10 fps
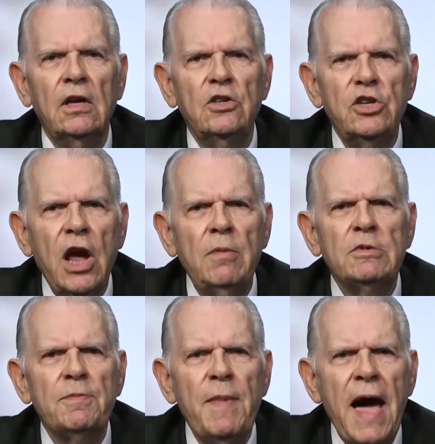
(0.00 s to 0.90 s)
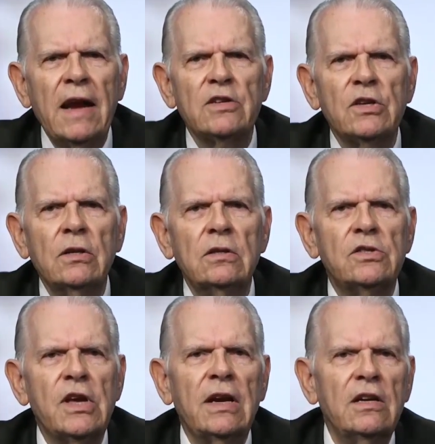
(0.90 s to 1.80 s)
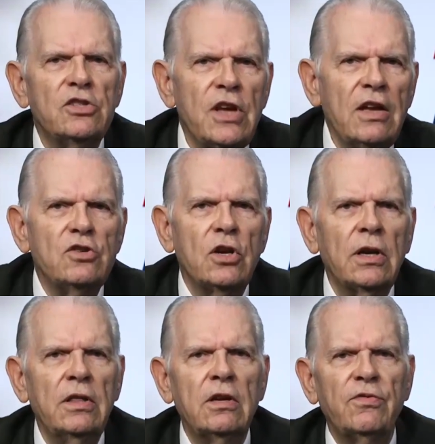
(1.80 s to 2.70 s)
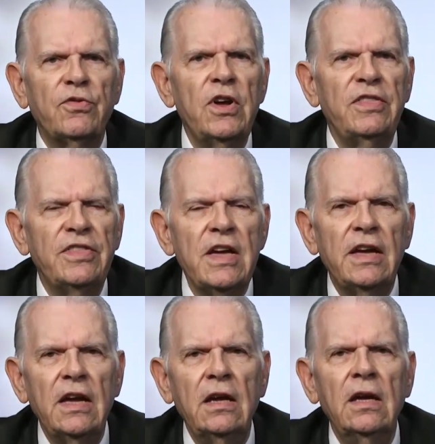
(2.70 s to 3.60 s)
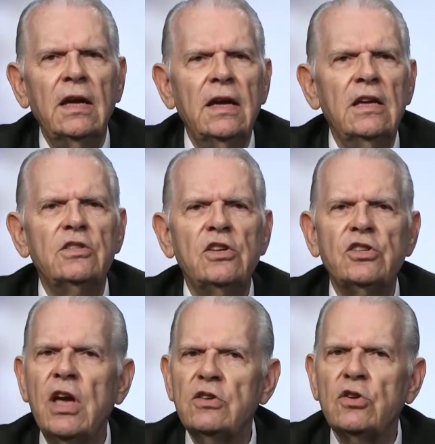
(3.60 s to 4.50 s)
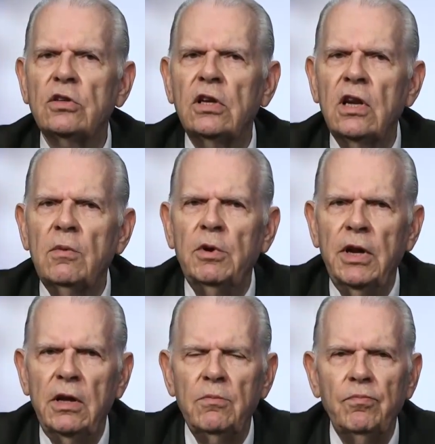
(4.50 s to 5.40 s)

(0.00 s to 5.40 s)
James Madison said essentially that free thinking is essential to liberty.